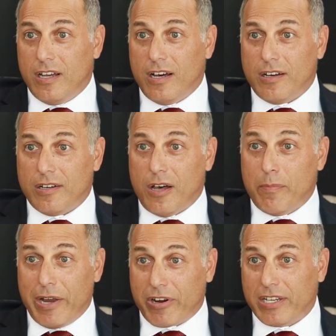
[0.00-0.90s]

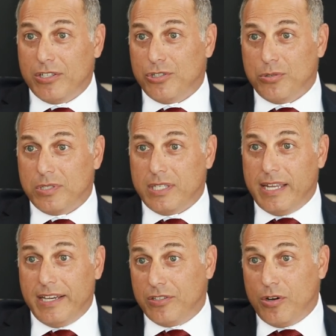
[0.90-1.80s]
American Jews
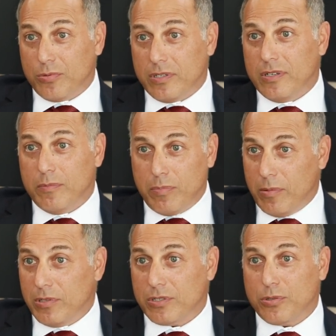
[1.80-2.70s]
today don't.
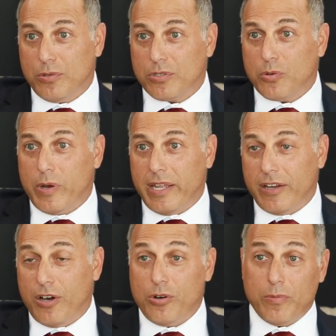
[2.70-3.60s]
Public school is the way to
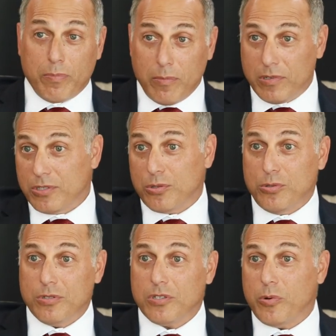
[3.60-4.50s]
go. Public
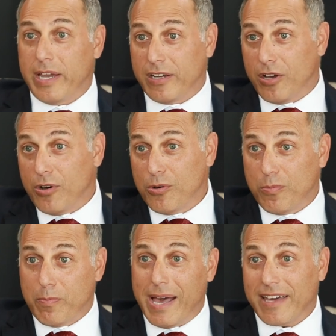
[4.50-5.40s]
school is the way to go
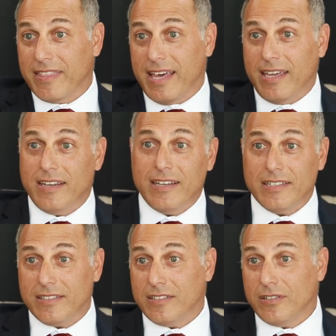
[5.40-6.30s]
back then. It
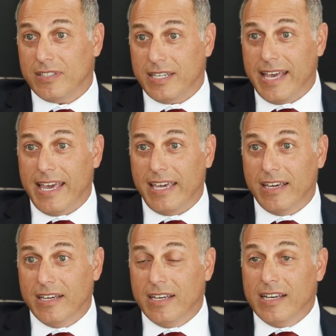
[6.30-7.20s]
is still
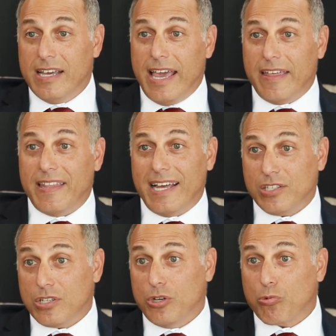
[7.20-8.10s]
today. And
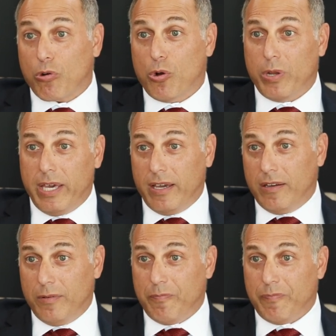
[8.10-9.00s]
that's
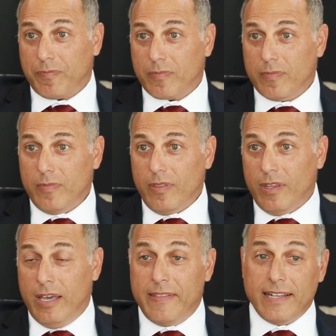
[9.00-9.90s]
eroding,
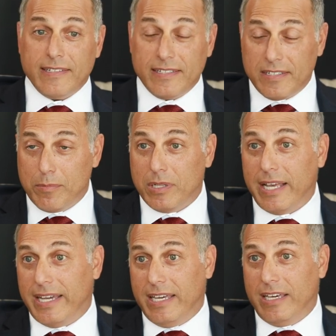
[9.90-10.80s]
and that's
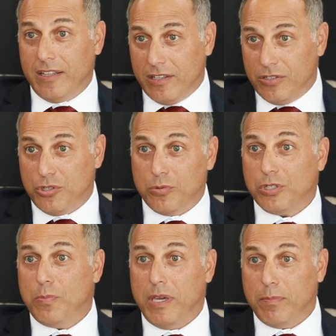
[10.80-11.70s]
assimilating the
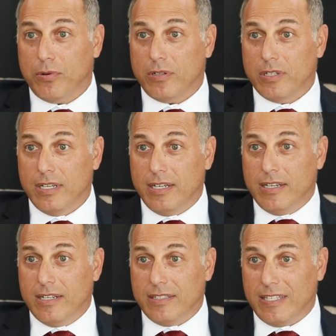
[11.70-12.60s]
Jewish people
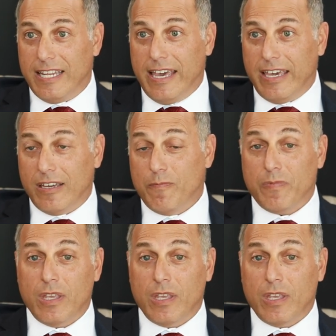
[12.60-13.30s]
today.